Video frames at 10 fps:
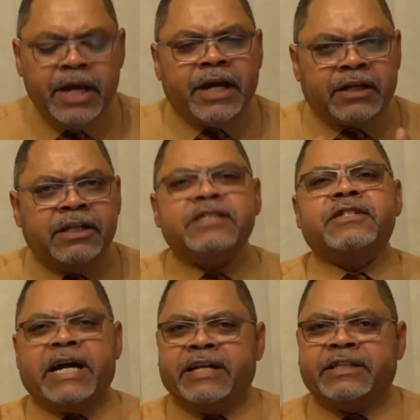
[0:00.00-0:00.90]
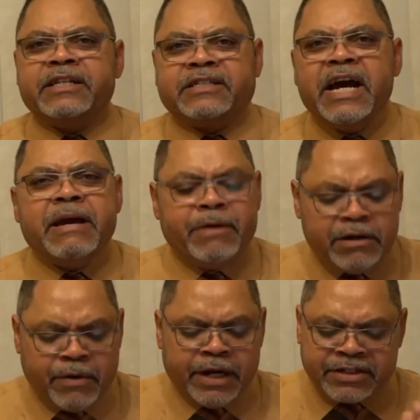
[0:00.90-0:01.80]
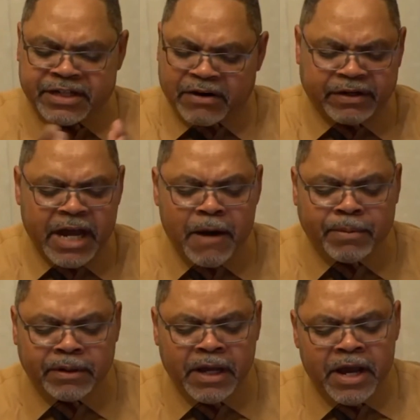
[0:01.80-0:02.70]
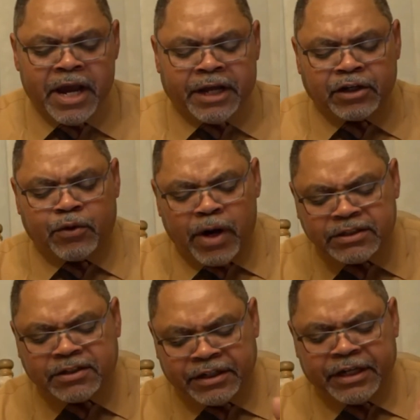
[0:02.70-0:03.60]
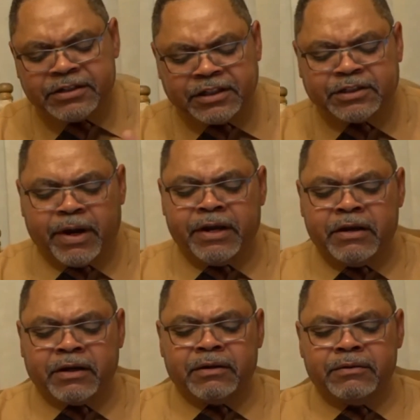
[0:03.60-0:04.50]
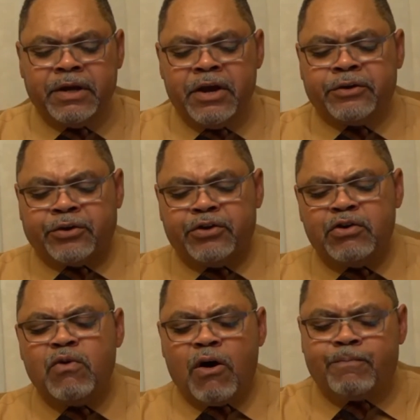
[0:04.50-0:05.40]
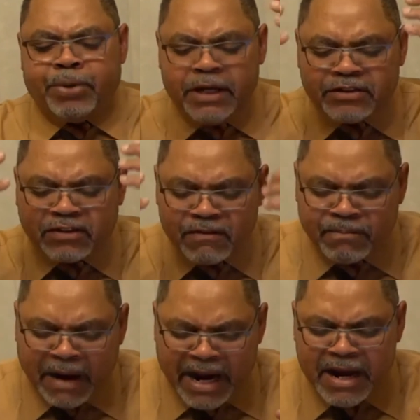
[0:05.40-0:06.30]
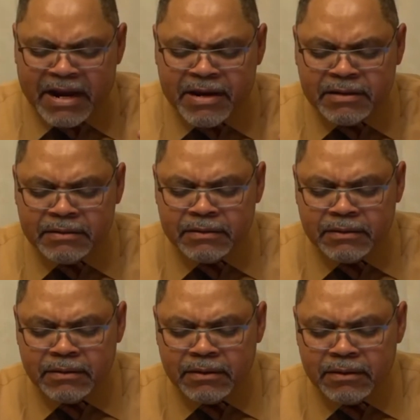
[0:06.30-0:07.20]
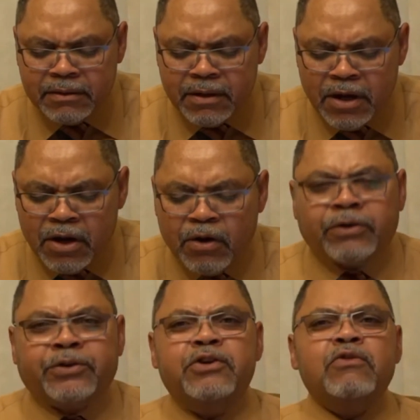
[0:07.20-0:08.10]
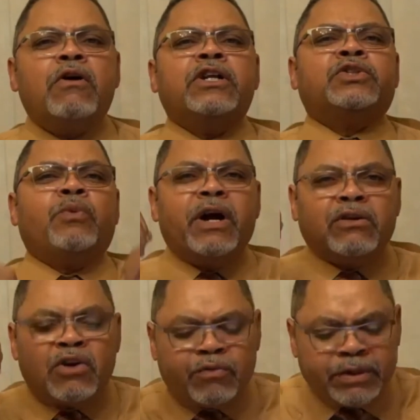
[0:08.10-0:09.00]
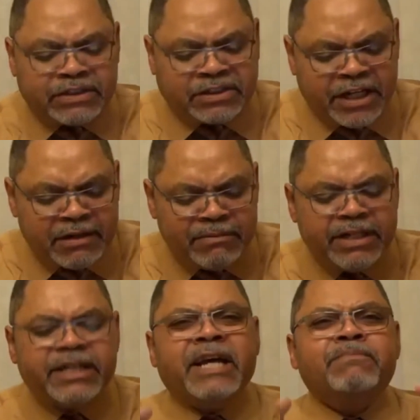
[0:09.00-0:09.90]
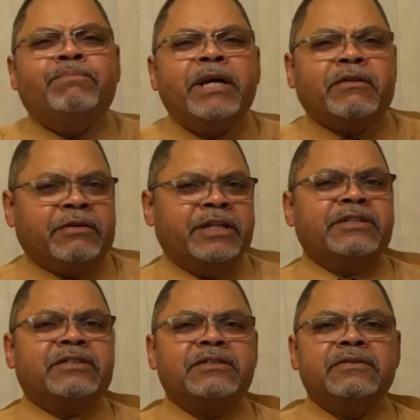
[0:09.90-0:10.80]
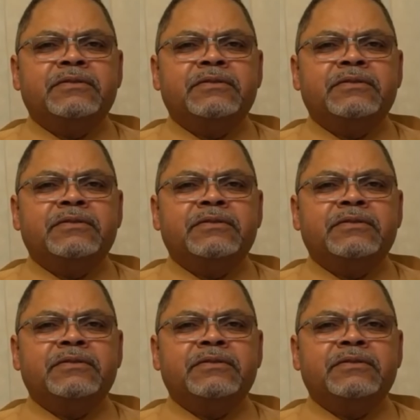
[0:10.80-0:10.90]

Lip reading: At least not at that time. Anyway, it's not going to happen. And the question is this right here. Do you want peace of mind or do you want to dwell on resentment and bitterness?